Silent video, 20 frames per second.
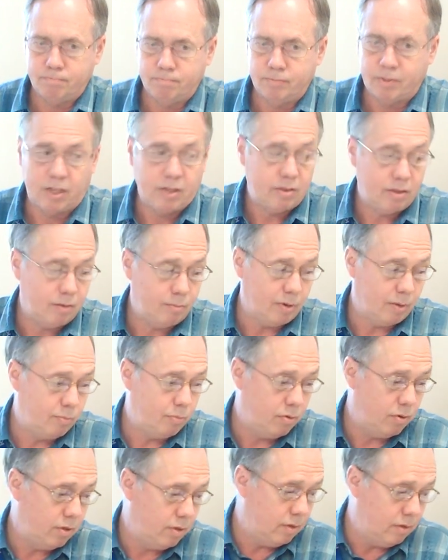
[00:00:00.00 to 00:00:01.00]
they think by
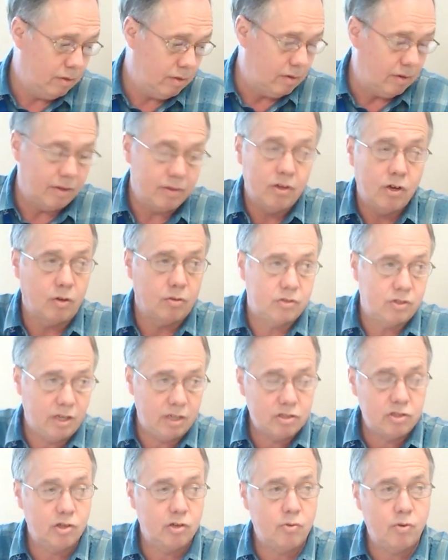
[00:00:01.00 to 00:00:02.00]
putting, no, to
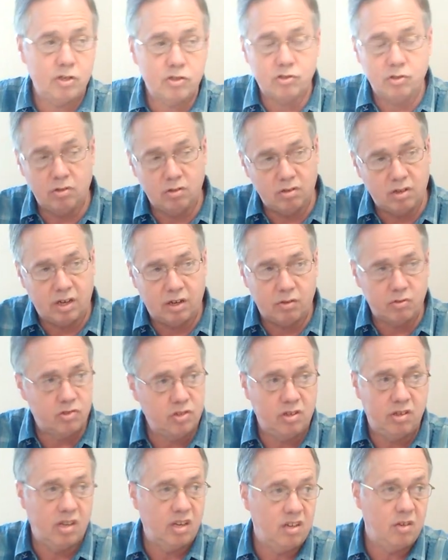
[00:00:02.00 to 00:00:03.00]
answer your question, I don't
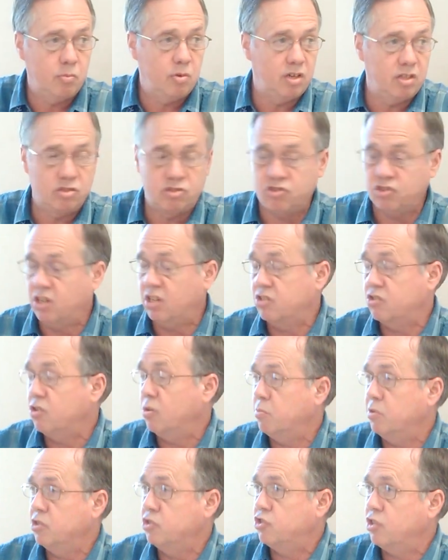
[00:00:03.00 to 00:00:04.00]
see anybody's changed.
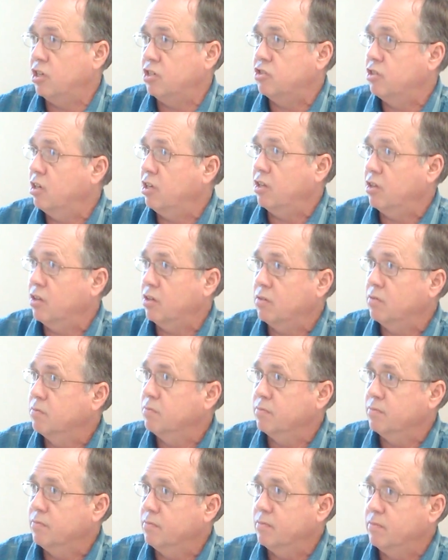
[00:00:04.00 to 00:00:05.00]
Nobody's changed anything,
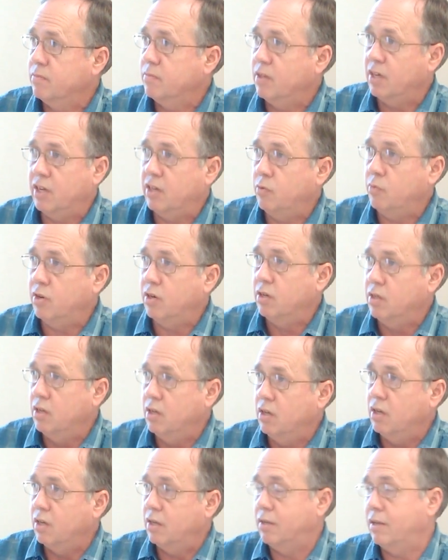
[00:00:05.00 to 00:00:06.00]
anywhere.
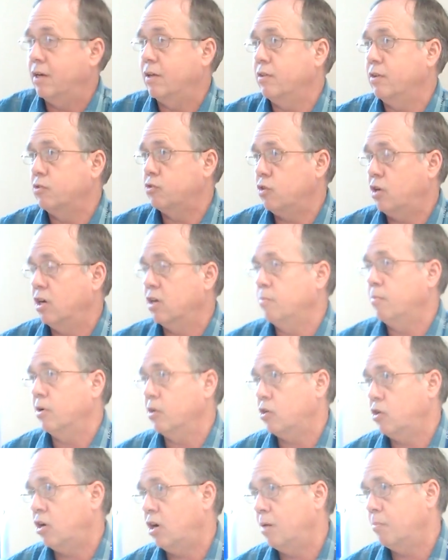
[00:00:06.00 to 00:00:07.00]
And now they'll talk
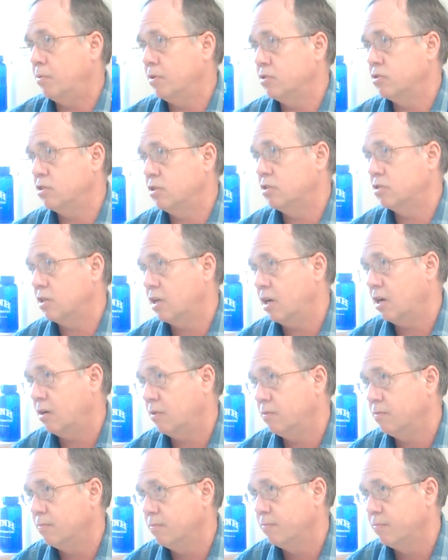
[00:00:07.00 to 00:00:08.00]
about competencies
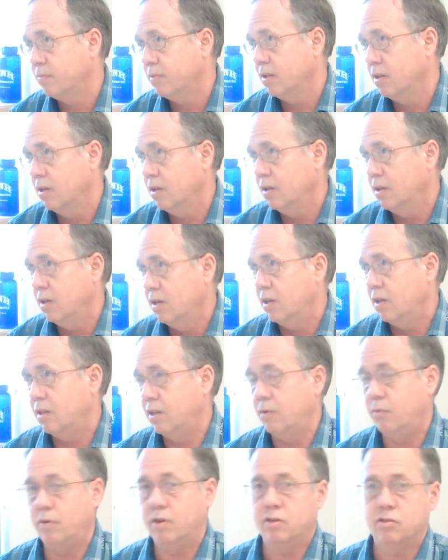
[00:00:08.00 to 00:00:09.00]
now.
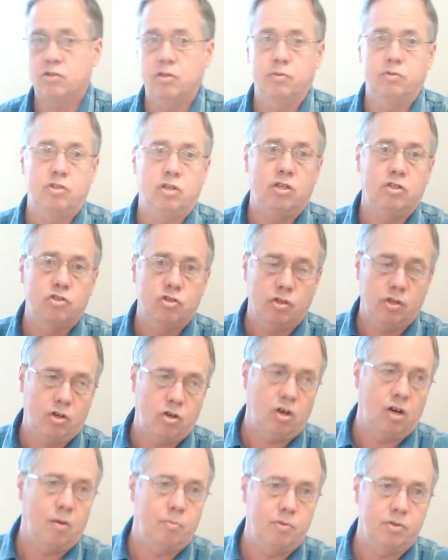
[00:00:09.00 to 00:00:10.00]
They want us to teach them the
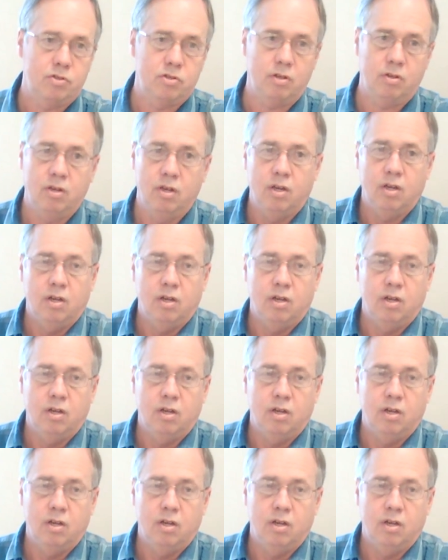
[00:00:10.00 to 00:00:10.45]
competency.